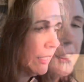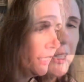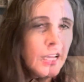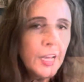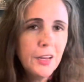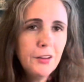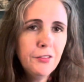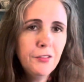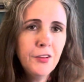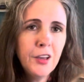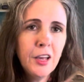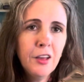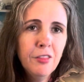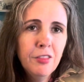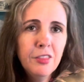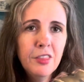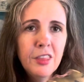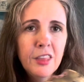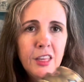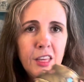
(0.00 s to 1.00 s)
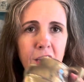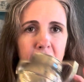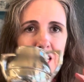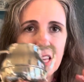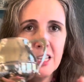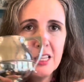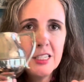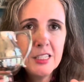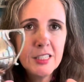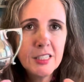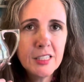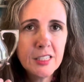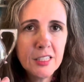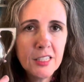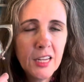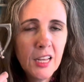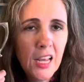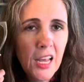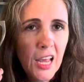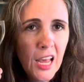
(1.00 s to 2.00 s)
I found
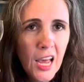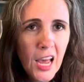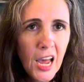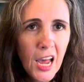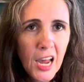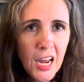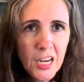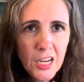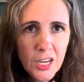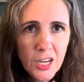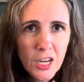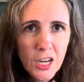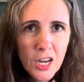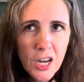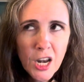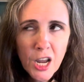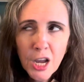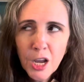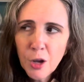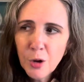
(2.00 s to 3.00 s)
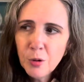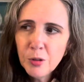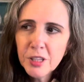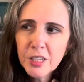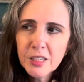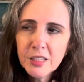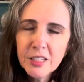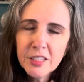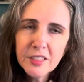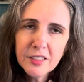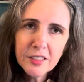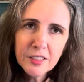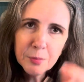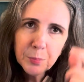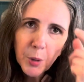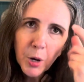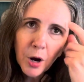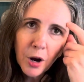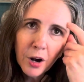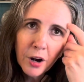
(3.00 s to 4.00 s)
this. I know that this is
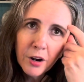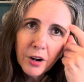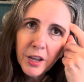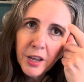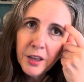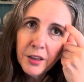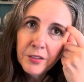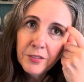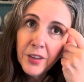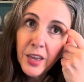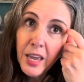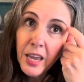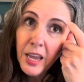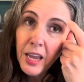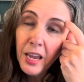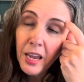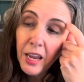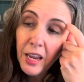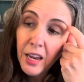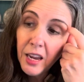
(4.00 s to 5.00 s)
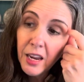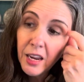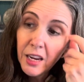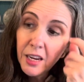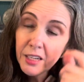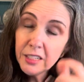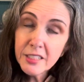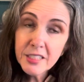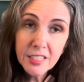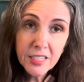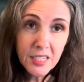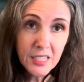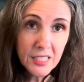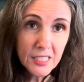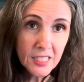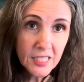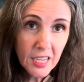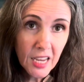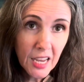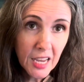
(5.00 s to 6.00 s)
part of a tea
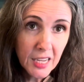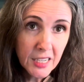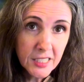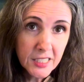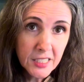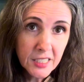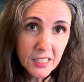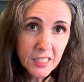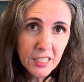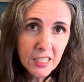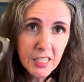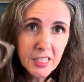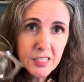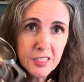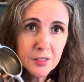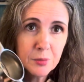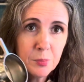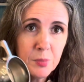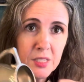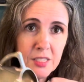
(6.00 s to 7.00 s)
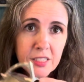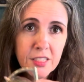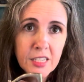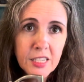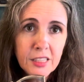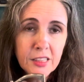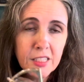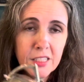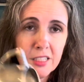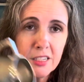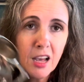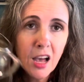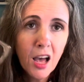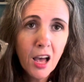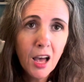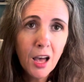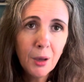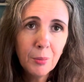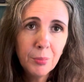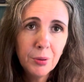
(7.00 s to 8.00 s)
set. It's missing the
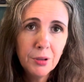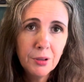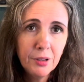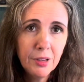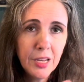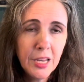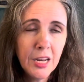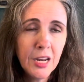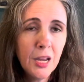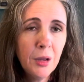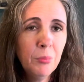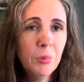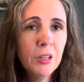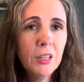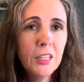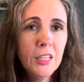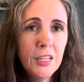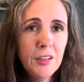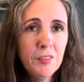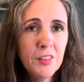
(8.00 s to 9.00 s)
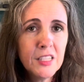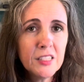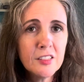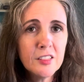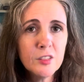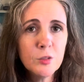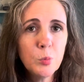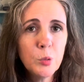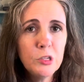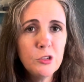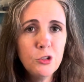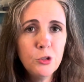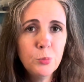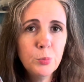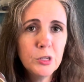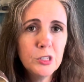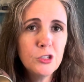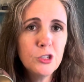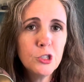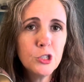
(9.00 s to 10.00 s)
top, and I believe this is what you
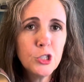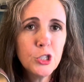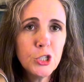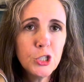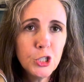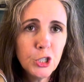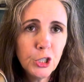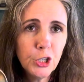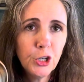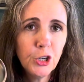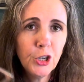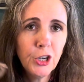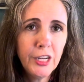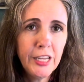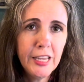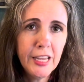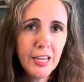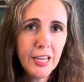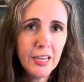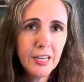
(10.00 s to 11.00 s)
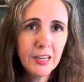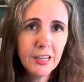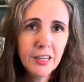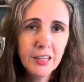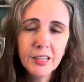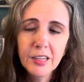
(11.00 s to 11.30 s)
put your sugar in.